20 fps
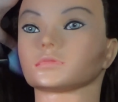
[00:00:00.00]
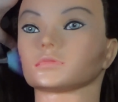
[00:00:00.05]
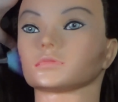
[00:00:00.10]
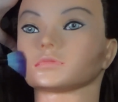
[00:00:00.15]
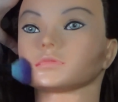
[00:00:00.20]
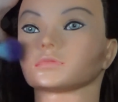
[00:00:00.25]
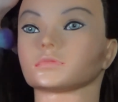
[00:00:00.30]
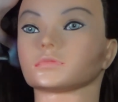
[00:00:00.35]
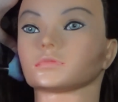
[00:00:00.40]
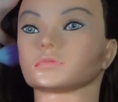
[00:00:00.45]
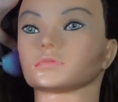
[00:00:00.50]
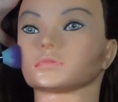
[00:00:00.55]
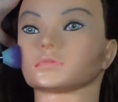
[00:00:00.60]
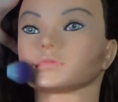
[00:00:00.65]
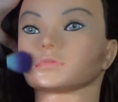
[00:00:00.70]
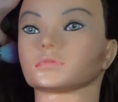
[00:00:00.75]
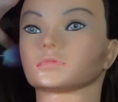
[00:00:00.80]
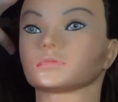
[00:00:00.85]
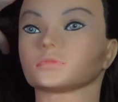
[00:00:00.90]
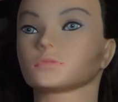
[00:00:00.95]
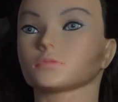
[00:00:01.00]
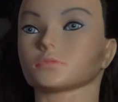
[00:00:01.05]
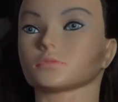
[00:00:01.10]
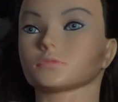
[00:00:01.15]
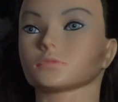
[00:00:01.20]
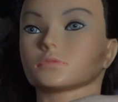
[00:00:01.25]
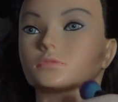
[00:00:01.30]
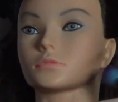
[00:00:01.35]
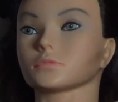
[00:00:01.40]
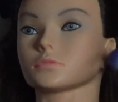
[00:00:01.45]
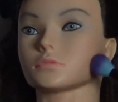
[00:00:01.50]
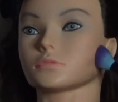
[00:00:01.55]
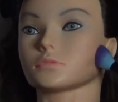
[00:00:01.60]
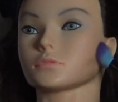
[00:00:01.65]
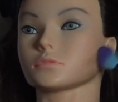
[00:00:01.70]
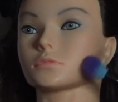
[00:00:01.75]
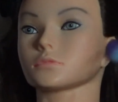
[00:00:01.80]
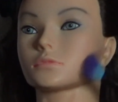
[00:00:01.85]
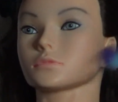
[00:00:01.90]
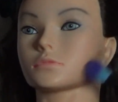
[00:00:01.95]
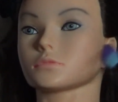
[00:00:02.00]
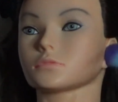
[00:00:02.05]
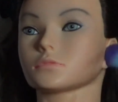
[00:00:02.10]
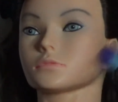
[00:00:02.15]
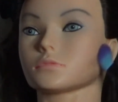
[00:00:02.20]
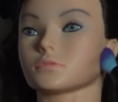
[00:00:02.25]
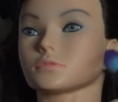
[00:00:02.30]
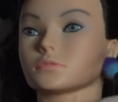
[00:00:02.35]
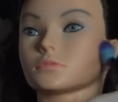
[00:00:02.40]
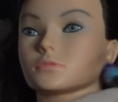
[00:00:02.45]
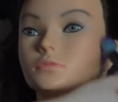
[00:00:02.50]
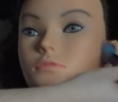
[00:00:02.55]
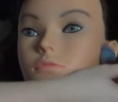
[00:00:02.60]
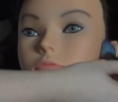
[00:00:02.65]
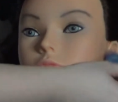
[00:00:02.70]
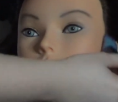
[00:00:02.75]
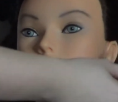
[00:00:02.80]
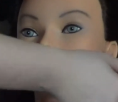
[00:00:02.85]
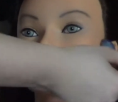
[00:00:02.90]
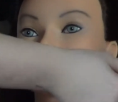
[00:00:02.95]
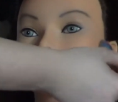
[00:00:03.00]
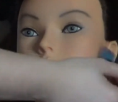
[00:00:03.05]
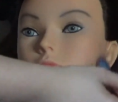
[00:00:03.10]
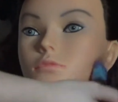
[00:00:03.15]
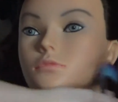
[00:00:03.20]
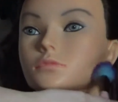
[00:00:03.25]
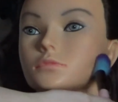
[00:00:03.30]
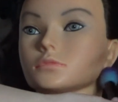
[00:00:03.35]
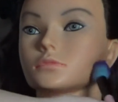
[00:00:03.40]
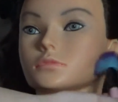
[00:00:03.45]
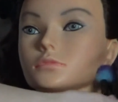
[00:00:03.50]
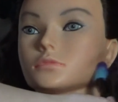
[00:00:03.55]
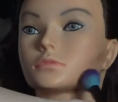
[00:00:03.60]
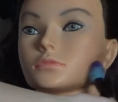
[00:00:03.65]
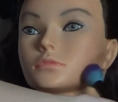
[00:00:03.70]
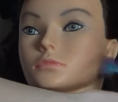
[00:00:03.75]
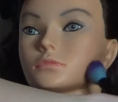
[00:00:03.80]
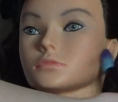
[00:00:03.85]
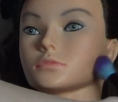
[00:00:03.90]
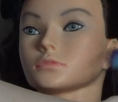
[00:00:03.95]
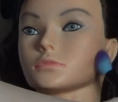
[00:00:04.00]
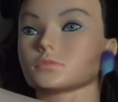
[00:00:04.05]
[no speech]